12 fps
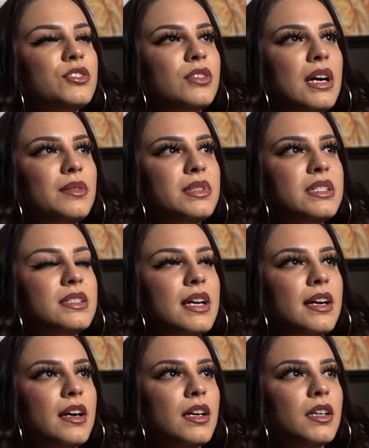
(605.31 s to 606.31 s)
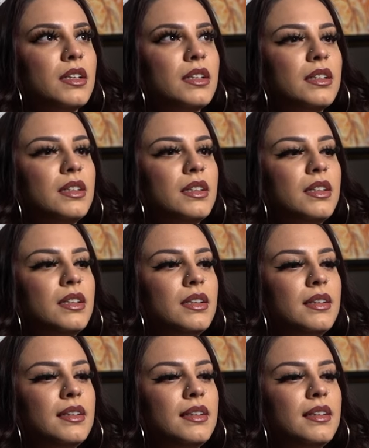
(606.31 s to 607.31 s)
I was there.
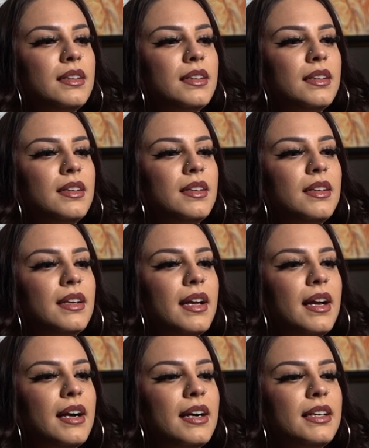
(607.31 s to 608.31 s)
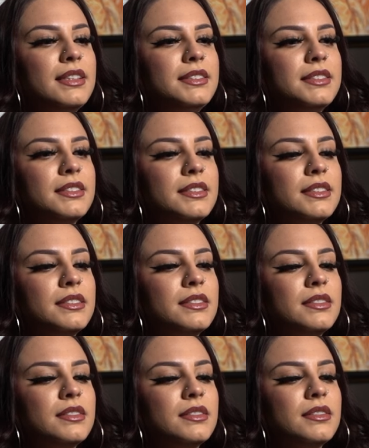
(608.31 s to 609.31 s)
And
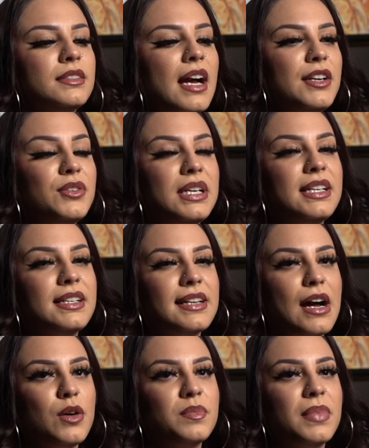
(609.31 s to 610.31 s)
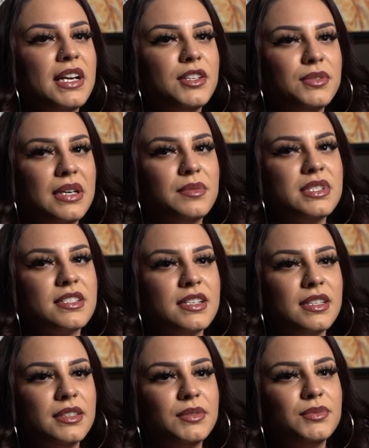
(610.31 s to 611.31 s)
I knew I needed help. I knew I was
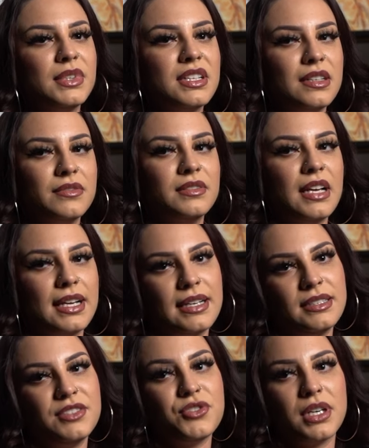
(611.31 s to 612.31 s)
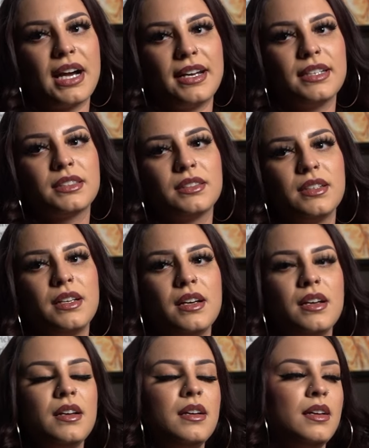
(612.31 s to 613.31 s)
a drug addict.
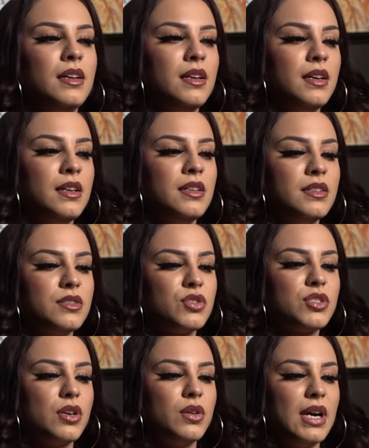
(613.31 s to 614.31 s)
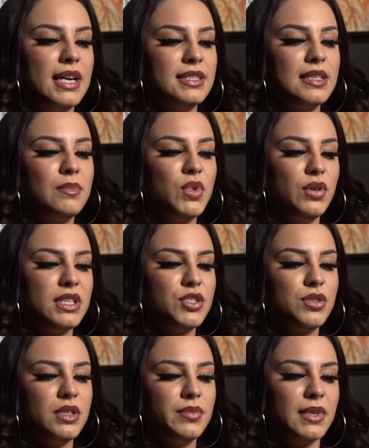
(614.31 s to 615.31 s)
So I ended up going
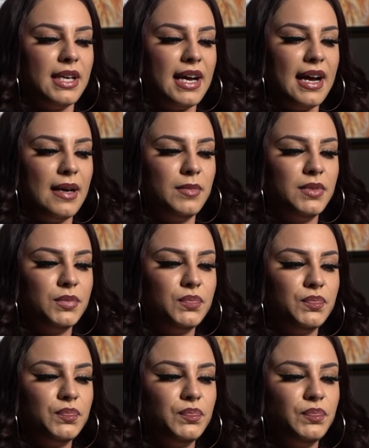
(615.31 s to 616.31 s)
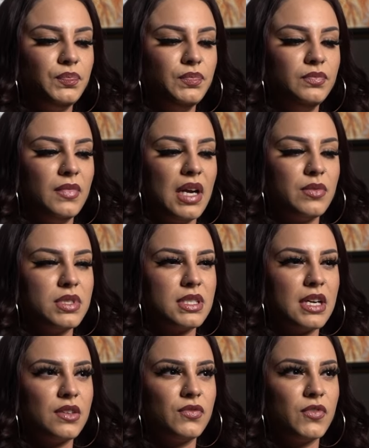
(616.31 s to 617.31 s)
to a rehab. I was
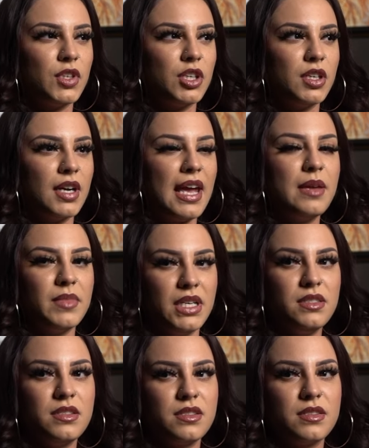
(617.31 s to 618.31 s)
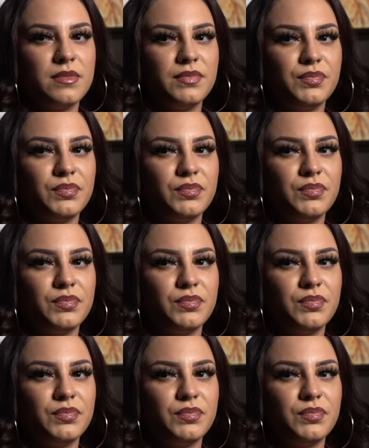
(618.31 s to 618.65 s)
there for 8 months.